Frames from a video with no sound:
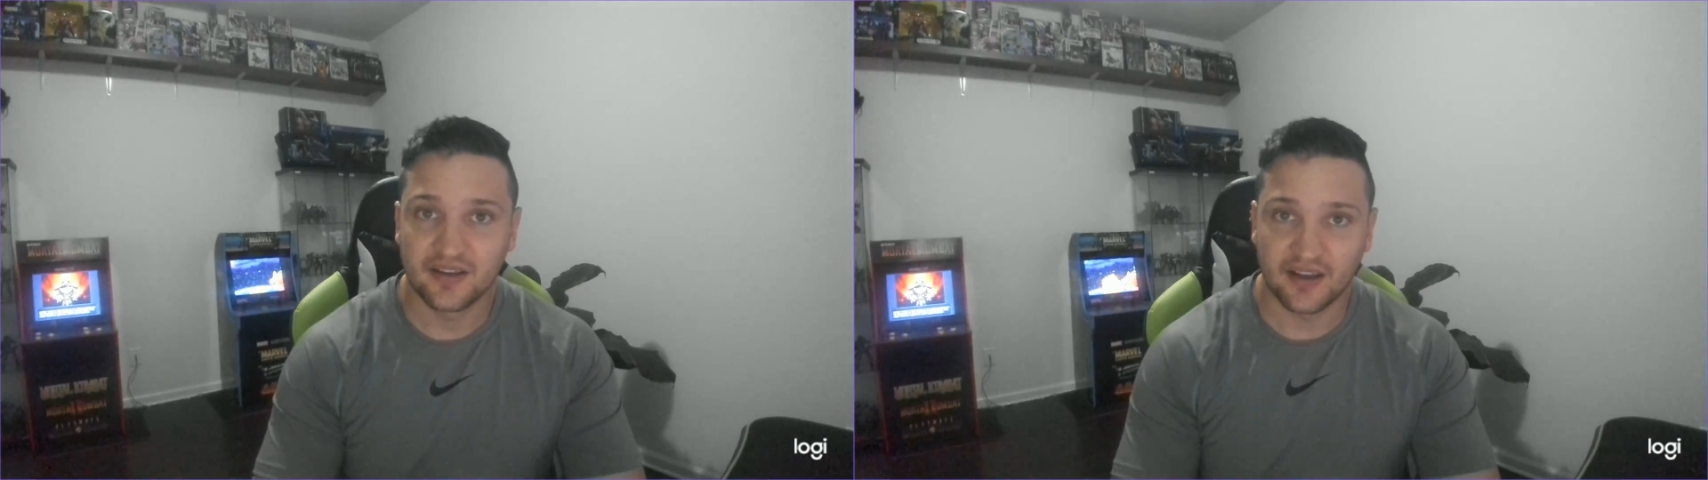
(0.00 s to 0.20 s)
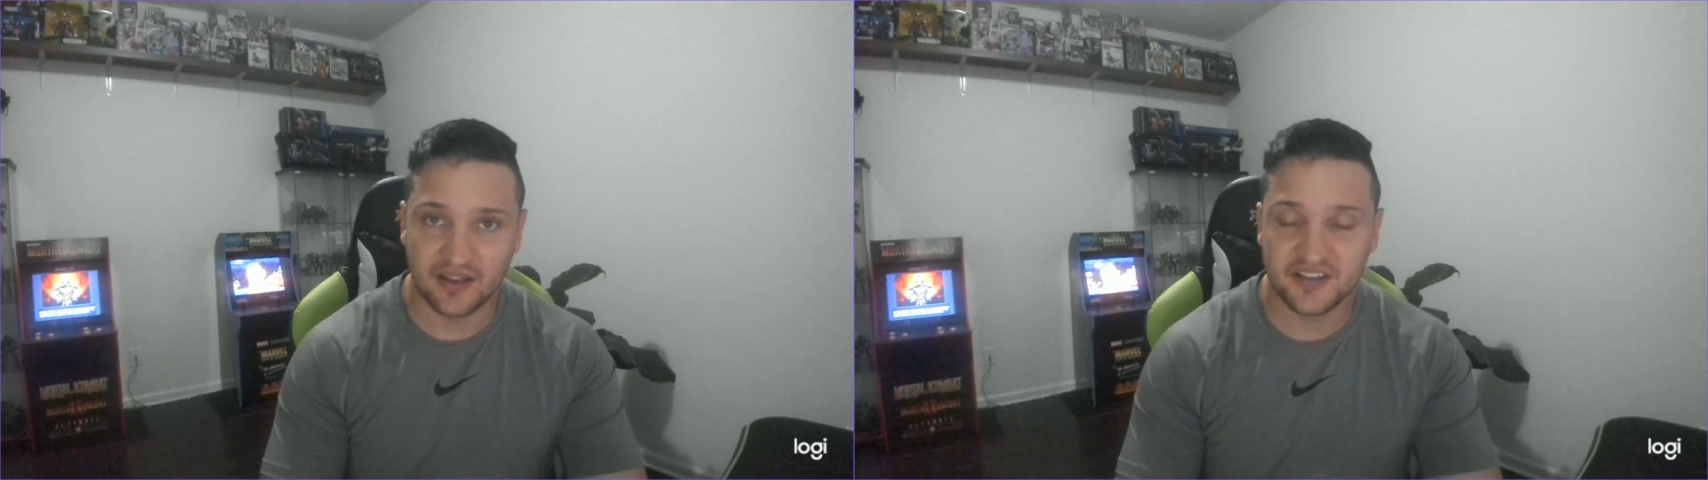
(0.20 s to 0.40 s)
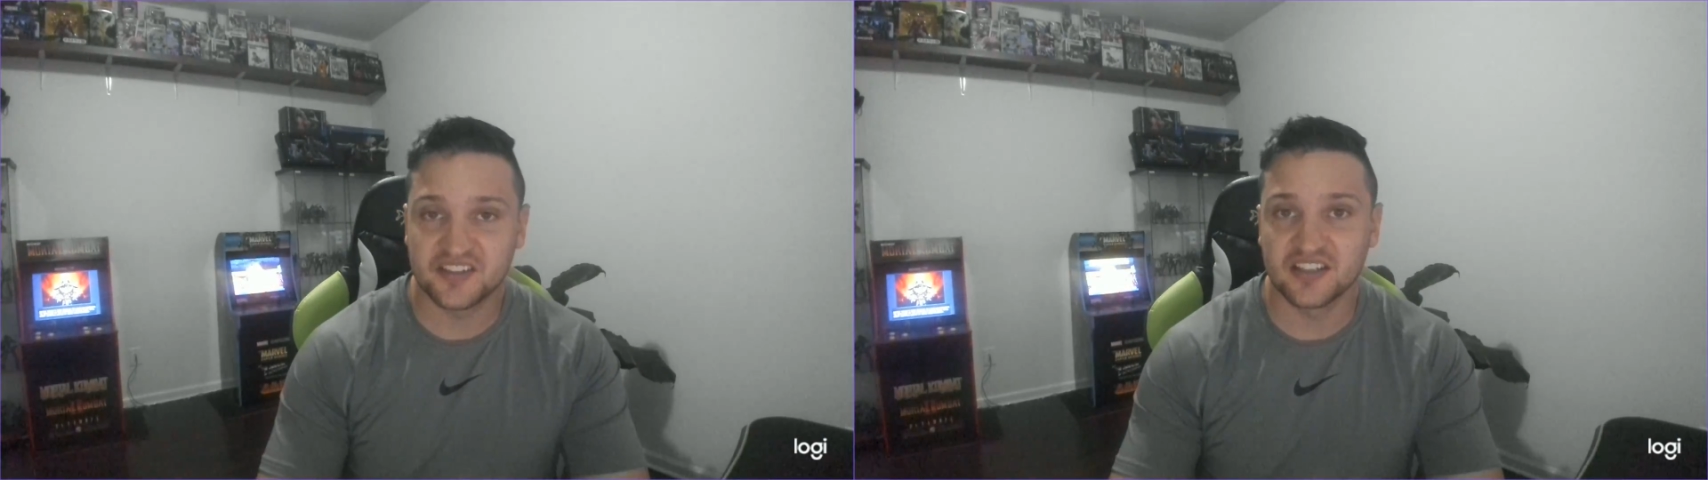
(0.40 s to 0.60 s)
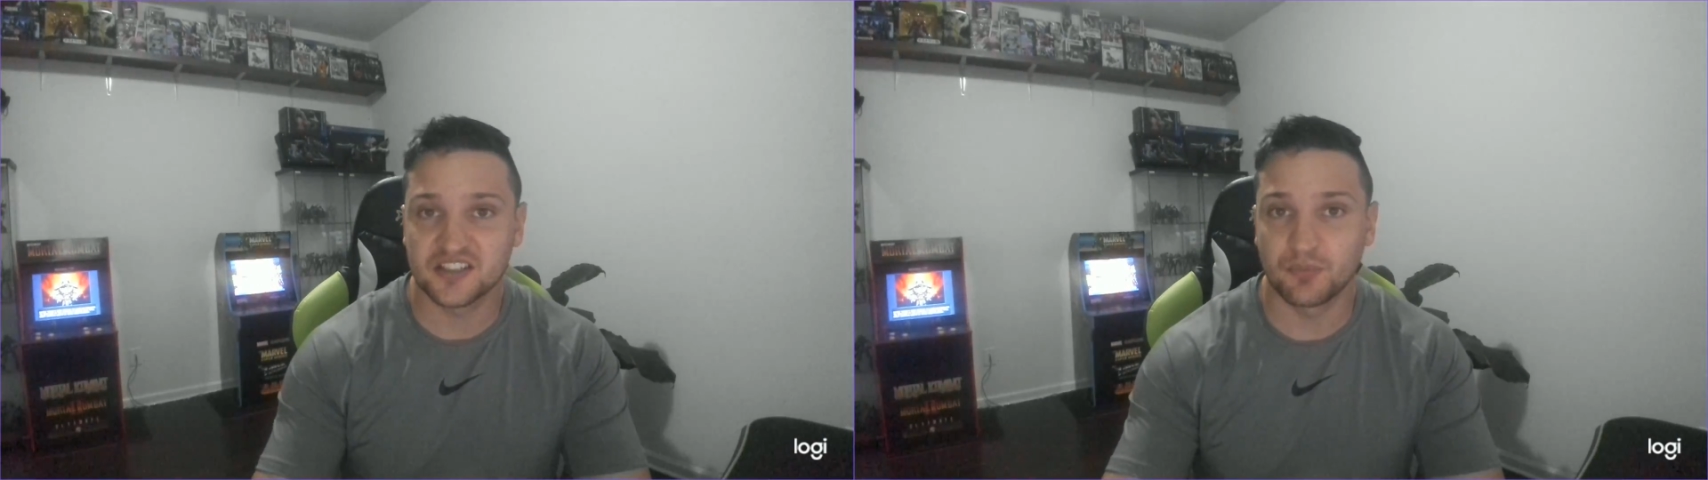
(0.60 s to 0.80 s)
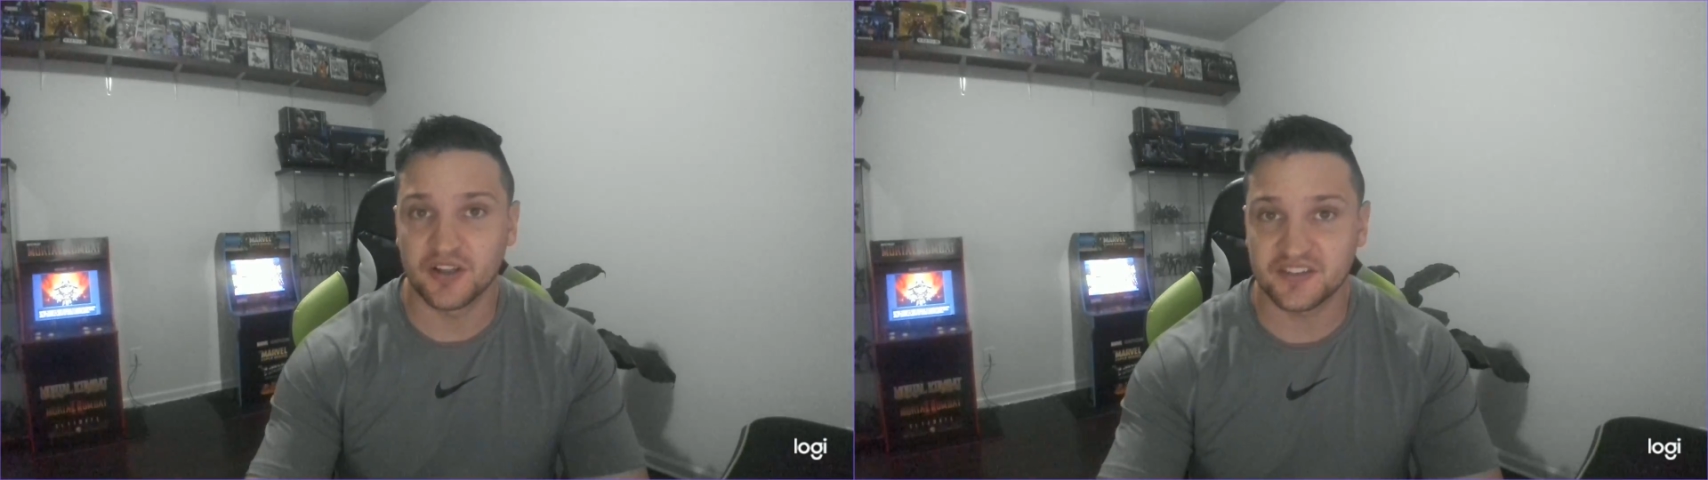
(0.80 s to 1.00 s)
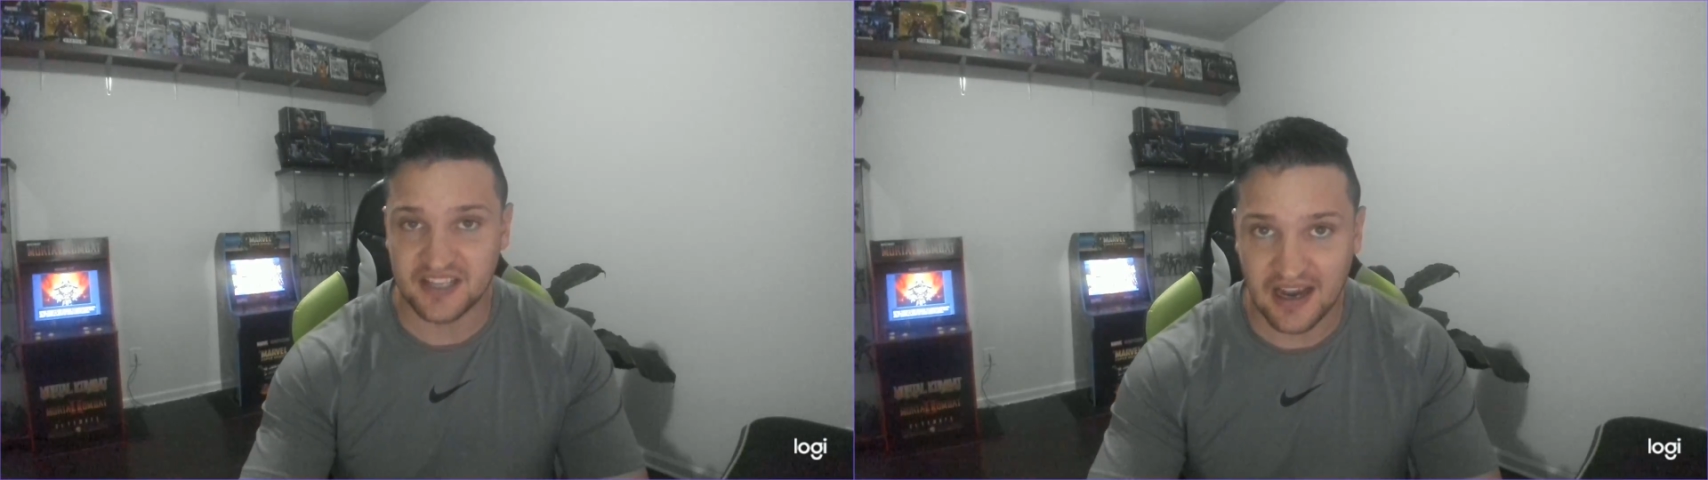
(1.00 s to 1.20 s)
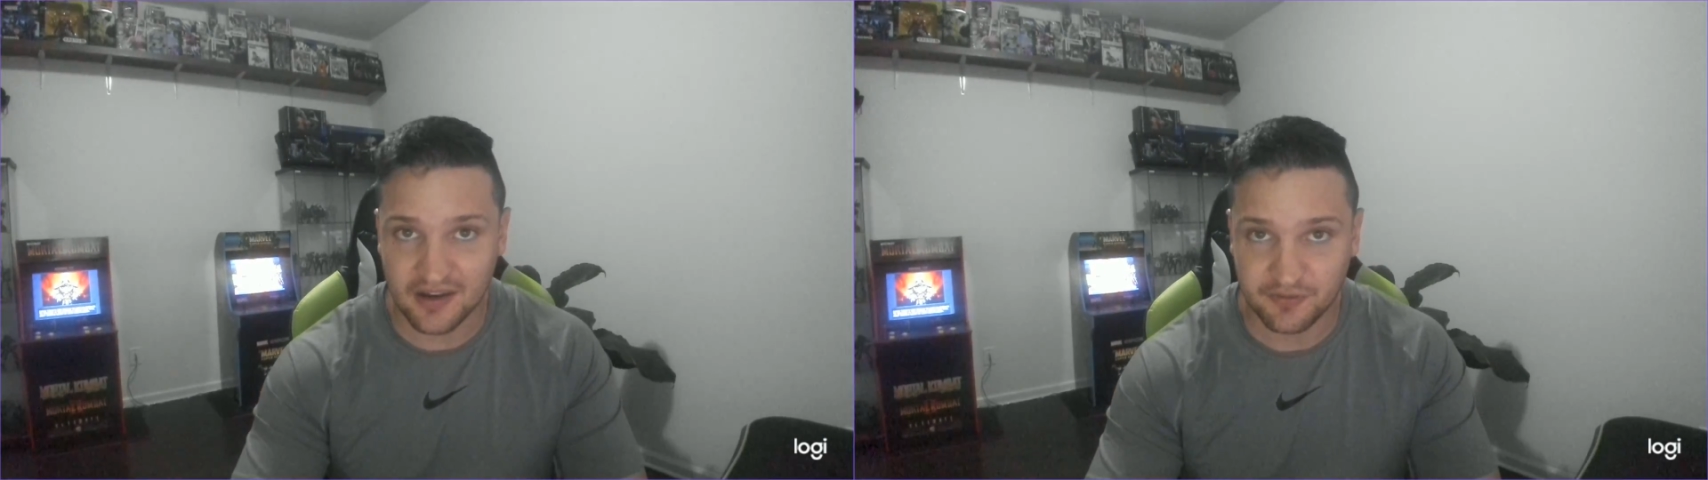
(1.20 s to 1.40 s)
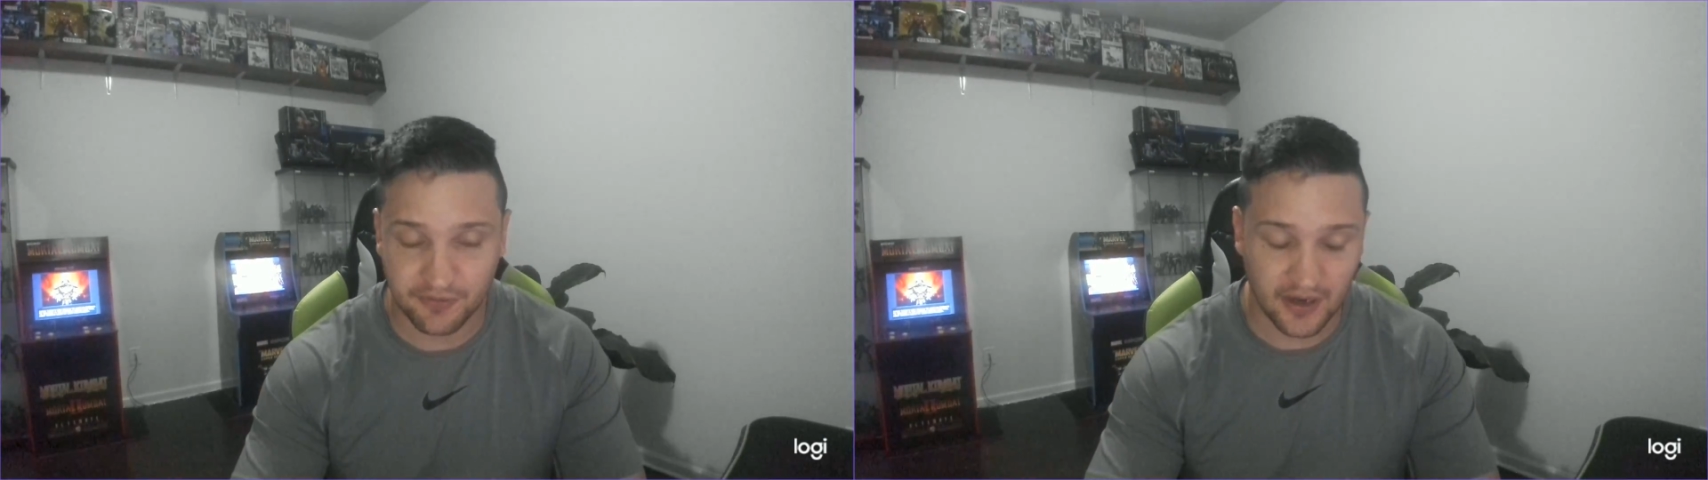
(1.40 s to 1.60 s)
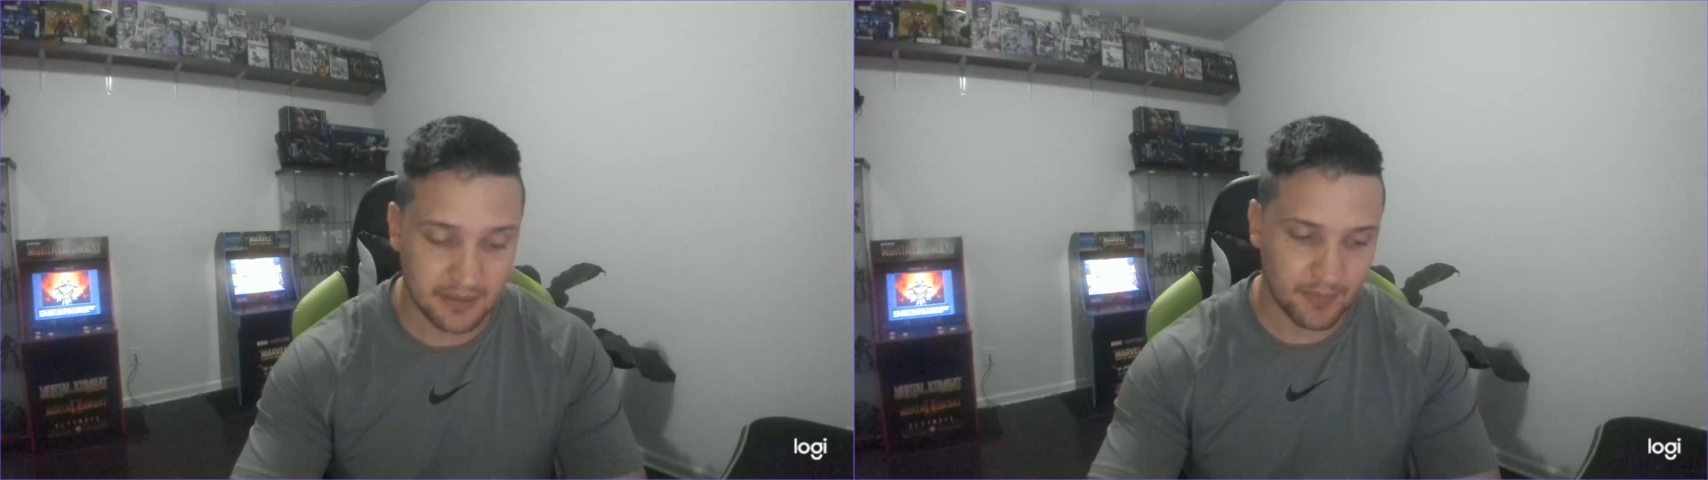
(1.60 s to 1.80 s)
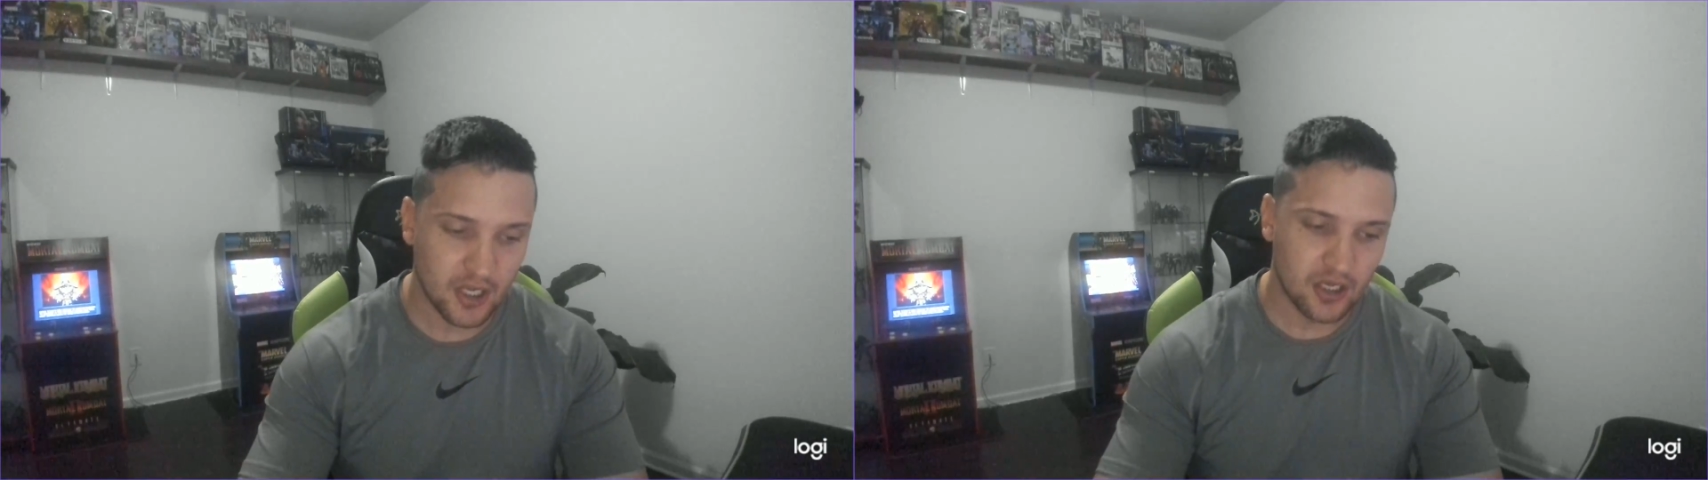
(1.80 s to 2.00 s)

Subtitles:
in a 6-month time frame.